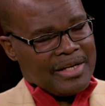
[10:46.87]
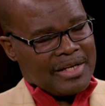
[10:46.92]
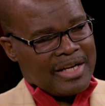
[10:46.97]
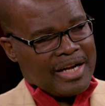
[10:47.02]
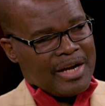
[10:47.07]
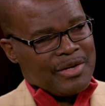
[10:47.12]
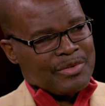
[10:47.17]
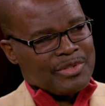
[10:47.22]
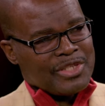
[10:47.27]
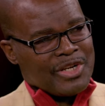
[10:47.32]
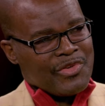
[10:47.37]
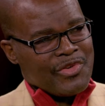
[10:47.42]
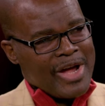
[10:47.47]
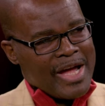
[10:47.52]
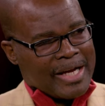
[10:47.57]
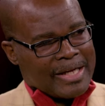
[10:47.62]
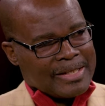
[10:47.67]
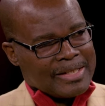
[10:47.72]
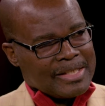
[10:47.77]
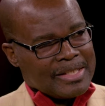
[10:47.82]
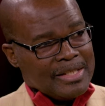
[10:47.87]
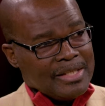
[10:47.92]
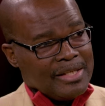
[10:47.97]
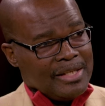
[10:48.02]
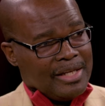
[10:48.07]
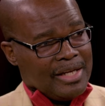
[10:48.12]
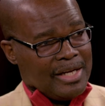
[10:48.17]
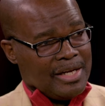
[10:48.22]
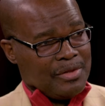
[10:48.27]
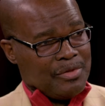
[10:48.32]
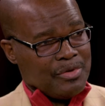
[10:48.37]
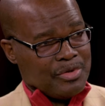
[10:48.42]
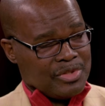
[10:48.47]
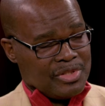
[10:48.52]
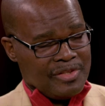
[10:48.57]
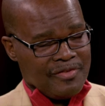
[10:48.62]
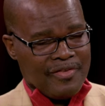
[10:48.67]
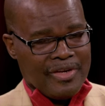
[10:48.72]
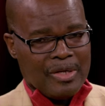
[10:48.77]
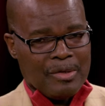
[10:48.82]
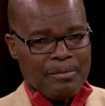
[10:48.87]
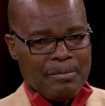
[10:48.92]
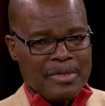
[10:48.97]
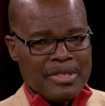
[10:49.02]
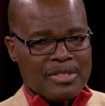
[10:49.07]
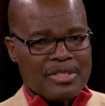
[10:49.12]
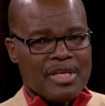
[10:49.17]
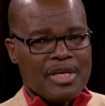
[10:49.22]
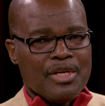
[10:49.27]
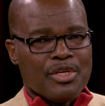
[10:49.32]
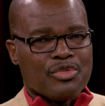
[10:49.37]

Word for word: counteract uh, those developments.